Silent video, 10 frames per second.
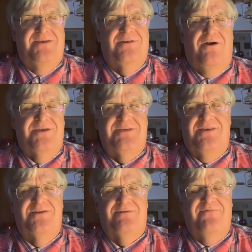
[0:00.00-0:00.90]
long as it
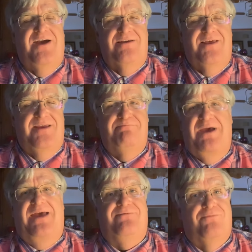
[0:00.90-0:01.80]
doesn't violate
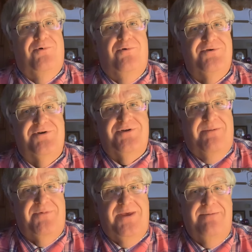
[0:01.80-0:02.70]
patent rules or
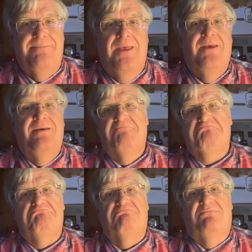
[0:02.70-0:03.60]
something,
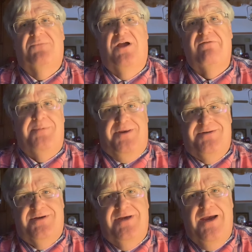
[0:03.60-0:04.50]
the government
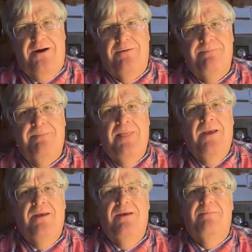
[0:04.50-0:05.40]
doesn't care.
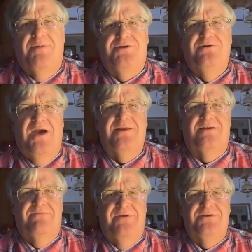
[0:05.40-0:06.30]
But you got to
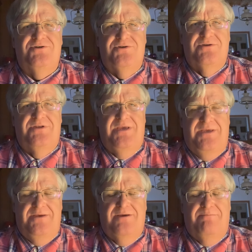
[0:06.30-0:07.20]
convince
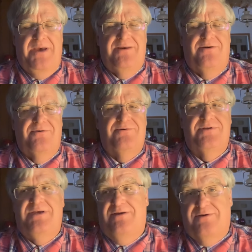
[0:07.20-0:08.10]
the
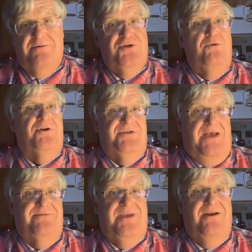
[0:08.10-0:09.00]
consumers
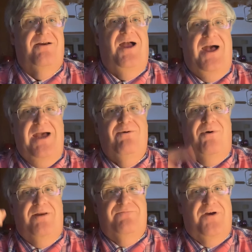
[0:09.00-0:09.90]
out there, I
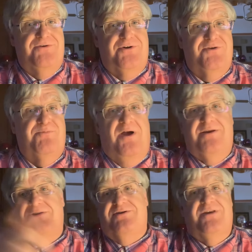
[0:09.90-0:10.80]
want Foster's
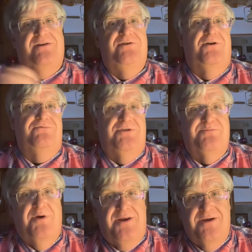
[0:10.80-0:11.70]
product instead of Jones's
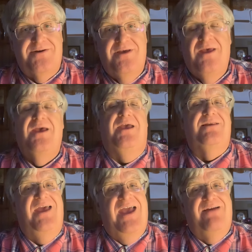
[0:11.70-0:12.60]
product. And
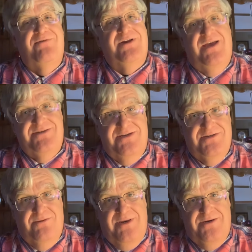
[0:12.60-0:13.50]
advertising is
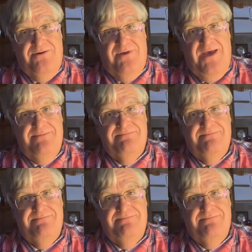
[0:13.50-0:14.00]
the way to do that.